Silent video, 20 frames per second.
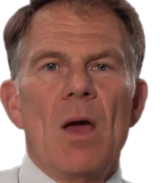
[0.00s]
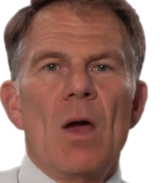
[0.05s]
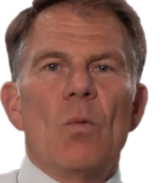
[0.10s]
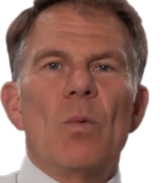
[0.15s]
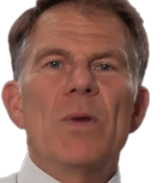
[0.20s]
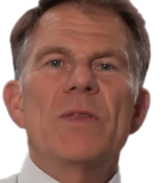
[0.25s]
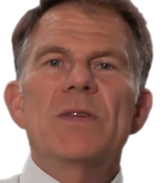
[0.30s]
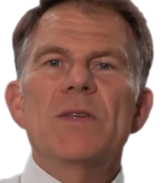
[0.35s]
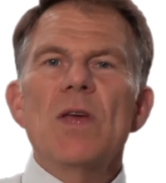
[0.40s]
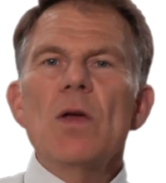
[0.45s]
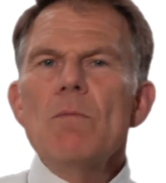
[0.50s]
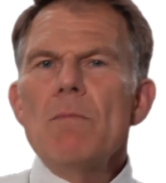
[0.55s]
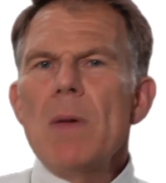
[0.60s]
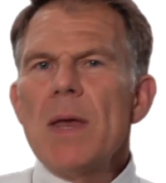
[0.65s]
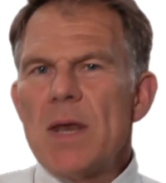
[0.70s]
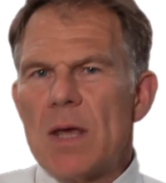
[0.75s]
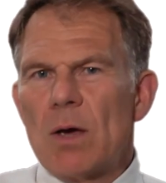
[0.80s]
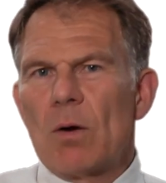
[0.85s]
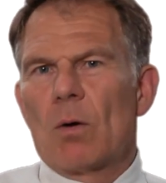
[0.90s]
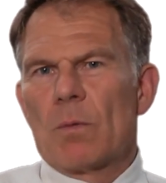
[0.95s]
With so
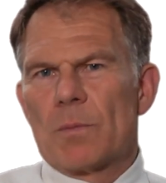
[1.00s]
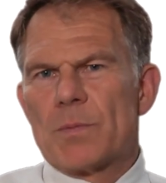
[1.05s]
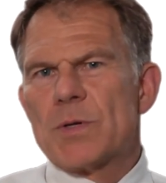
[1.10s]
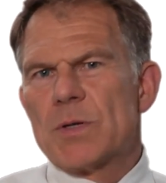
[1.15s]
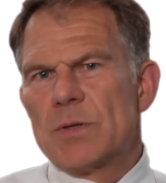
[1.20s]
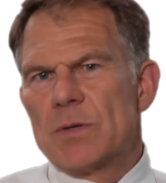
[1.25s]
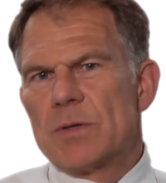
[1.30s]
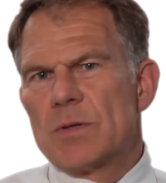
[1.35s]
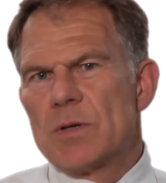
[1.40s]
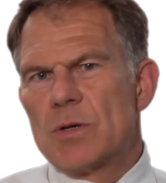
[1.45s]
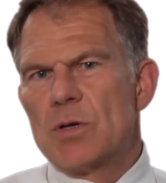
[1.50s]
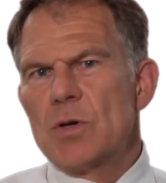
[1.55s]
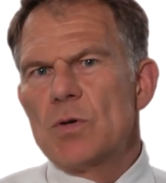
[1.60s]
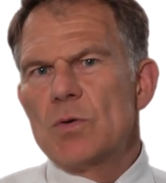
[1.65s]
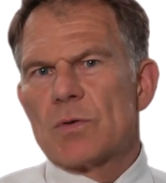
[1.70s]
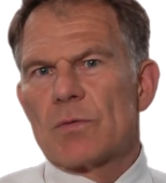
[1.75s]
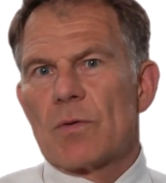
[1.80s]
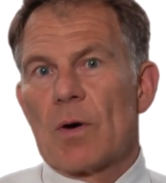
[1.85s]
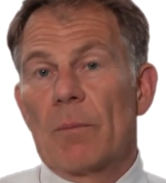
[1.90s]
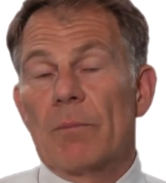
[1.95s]
many options to
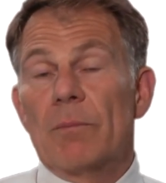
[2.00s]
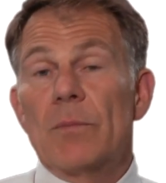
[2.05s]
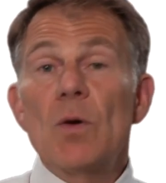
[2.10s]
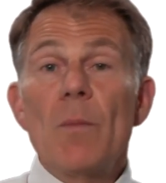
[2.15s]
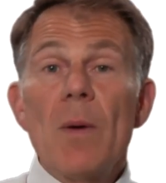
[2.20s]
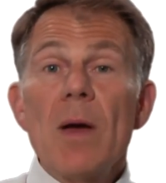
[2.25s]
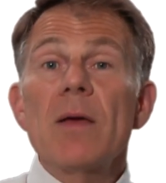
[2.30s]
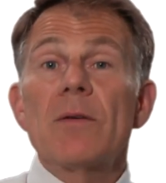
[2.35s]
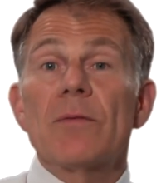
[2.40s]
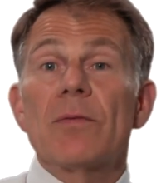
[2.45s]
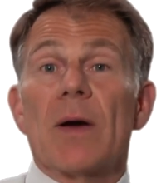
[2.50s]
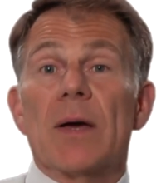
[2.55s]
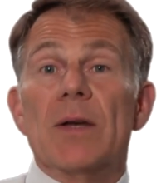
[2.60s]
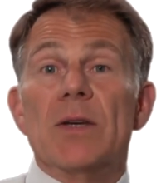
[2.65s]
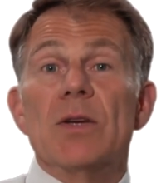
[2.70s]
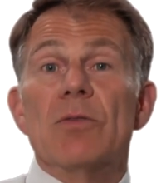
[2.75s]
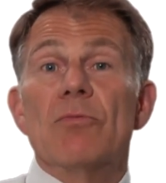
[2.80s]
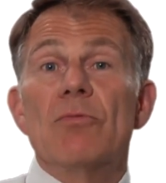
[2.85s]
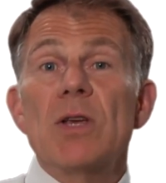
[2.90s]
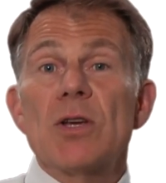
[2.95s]
choose from, you might
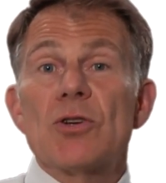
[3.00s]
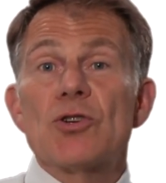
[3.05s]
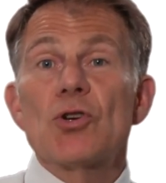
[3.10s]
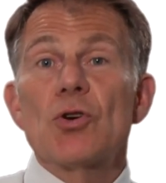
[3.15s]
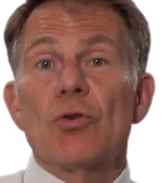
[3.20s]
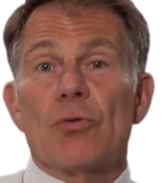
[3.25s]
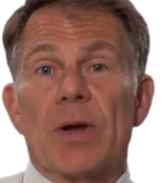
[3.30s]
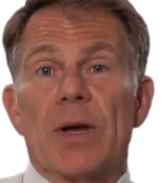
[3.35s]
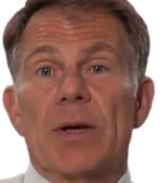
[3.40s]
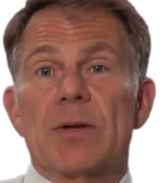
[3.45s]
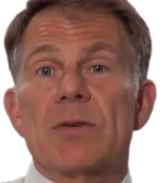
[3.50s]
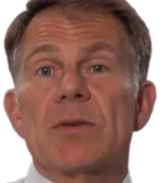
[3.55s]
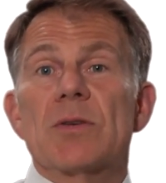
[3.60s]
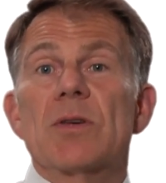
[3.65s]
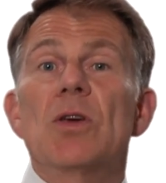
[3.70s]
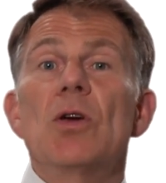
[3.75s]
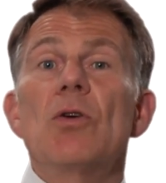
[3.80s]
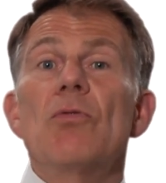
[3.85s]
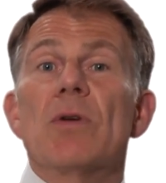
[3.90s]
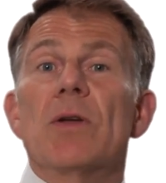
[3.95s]
find it reassuring to
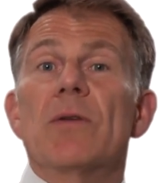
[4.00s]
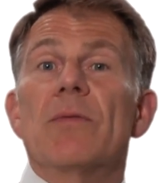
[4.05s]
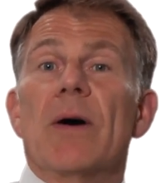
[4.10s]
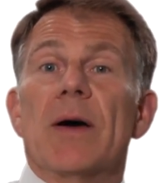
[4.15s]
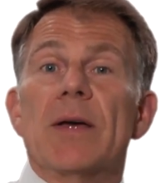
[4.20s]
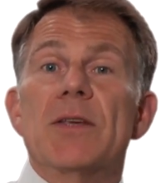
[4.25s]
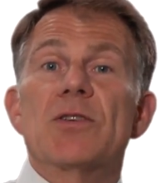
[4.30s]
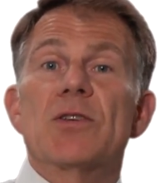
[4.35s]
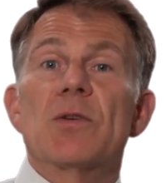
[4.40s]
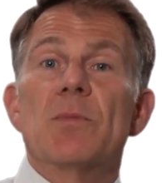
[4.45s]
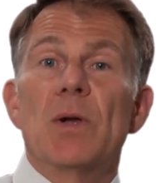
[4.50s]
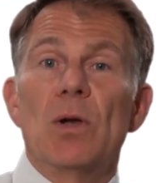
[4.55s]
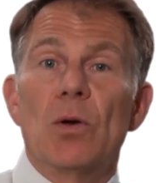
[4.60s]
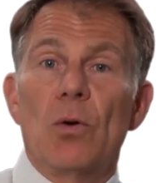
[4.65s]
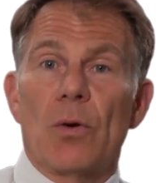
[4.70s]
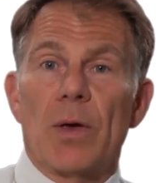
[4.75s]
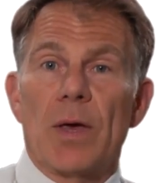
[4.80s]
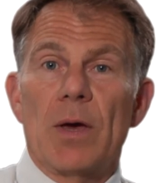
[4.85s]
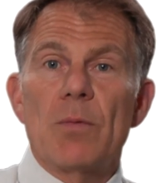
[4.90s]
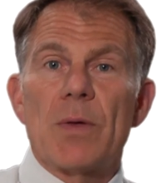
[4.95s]
secure advice from a
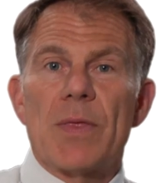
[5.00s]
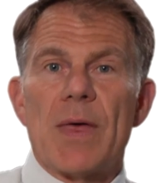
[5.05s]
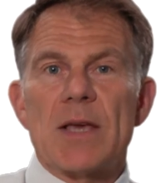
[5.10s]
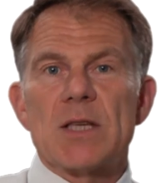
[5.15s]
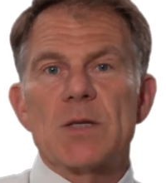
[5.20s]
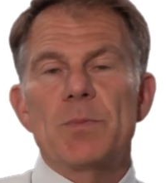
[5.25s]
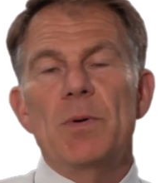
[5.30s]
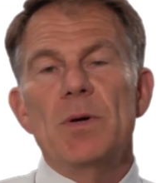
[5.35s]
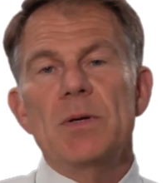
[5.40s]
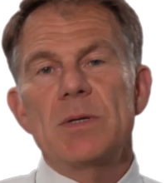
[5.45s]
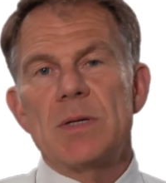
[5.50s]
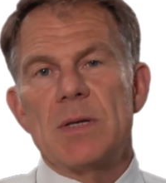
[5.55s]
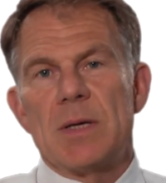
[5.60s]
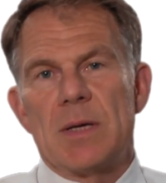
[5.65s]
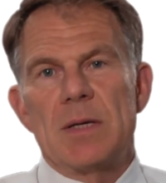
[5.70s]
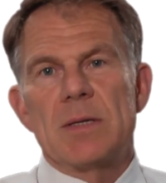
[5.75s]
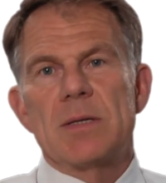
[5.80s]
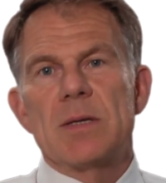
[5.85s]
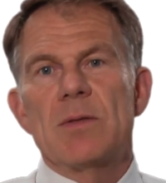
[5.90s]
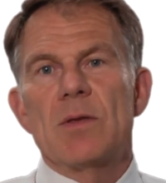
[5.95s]
lawyer with
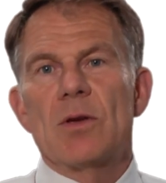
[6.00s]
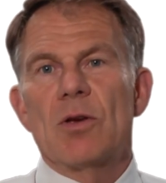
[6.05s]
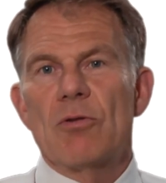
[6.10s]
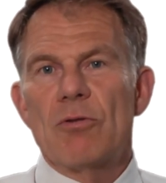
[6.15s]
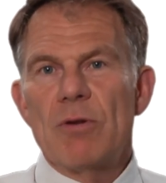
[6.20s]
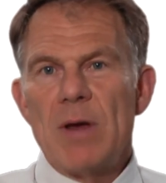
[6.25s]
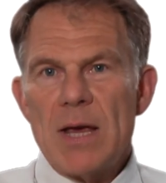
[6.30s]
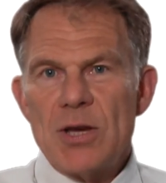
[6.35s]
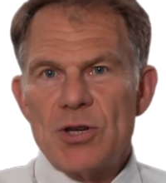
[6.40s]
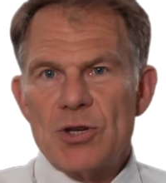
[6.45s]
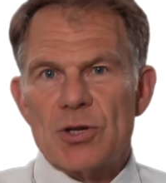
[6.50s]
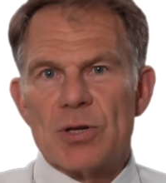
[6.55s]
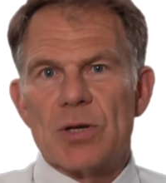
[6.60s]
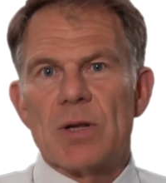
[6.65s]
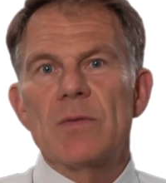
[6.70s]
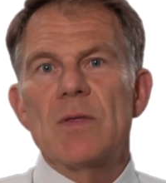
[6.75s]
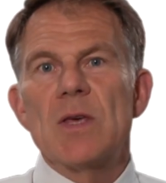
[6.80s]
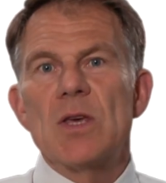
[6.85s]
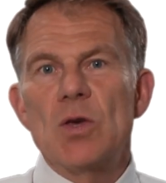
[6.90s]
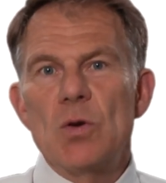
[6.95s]
expertise in the creation
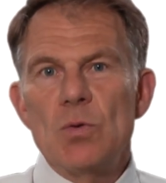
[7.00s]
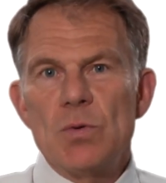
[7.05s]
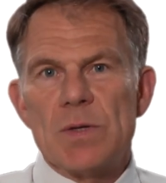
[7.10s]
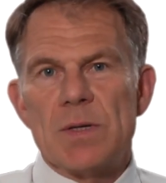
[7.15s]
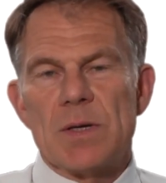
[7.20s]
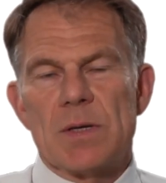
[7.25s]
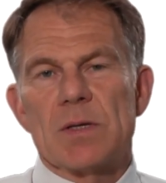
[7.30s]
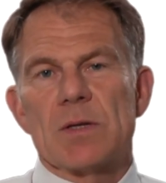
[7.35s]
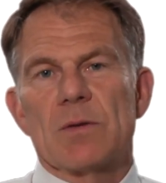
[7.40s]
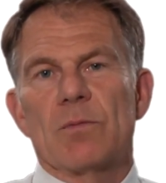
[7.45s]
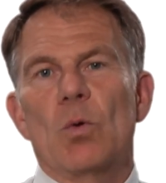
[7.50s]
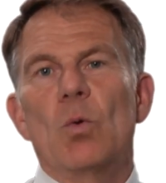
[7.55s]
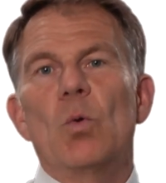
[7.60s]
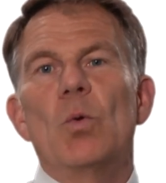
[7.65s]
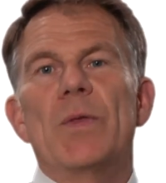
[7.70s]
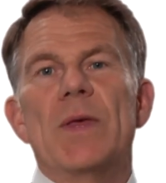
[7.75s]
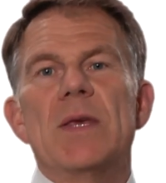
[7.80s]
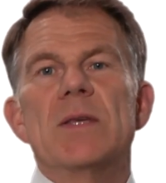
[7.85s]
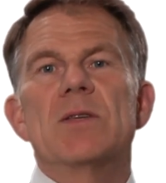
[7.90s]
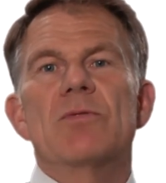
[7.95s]
and the uses of
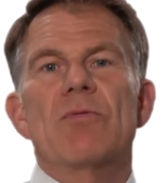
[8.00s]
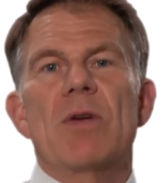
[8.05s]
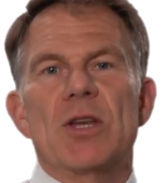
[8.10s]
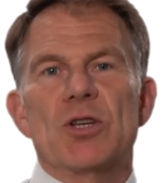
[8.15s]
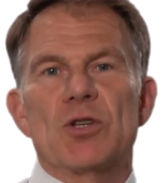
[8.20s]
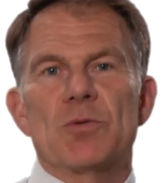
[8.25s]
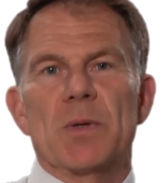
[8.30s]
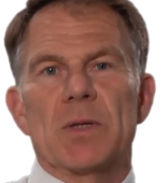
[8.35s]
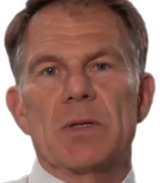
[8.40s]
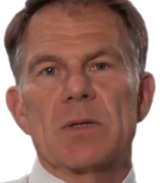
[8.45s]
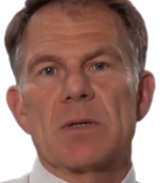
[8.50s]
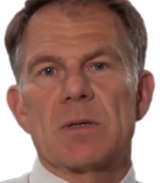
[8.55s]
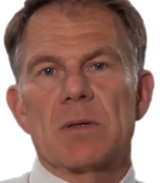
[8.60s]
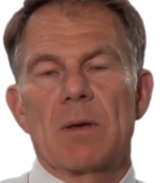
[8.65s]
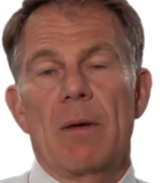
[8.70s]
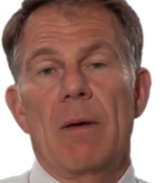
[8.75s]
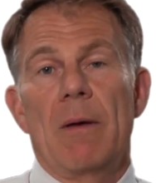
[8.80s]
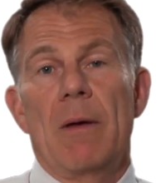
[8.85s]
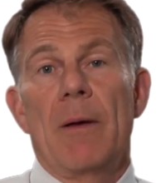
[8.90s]
all these arrangements.